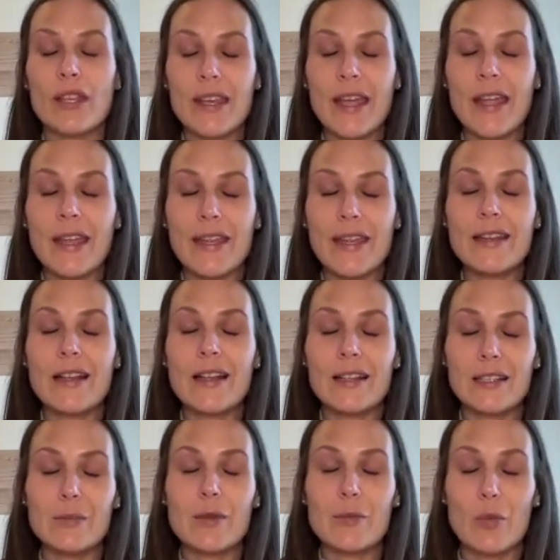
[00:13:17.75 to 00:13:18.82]
gain a
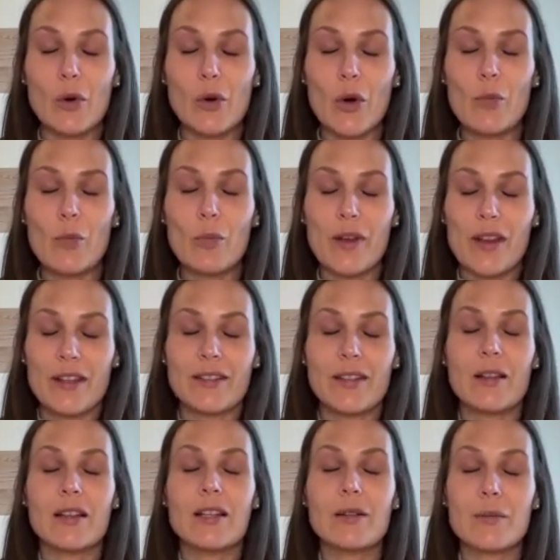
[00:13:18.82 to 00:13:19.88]
little bit more openness,
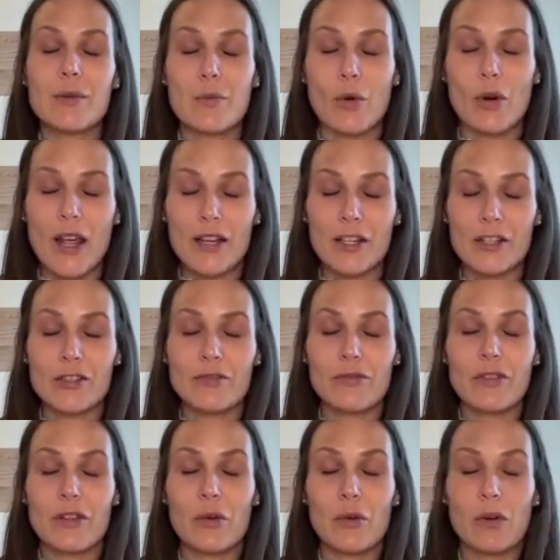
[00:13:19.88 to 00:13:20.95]
a little bit more energy
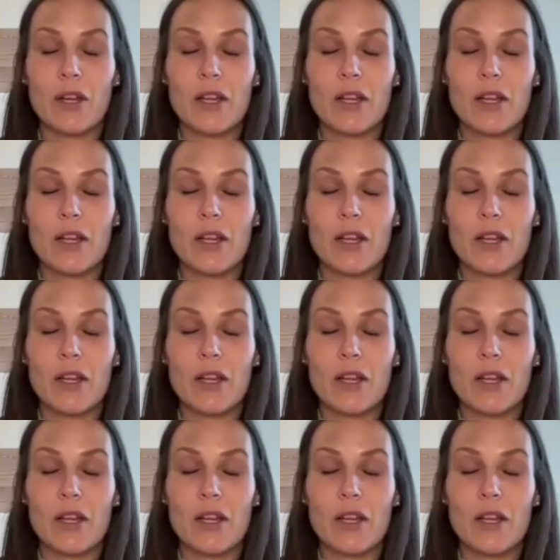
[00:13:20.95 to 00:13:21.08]
flow.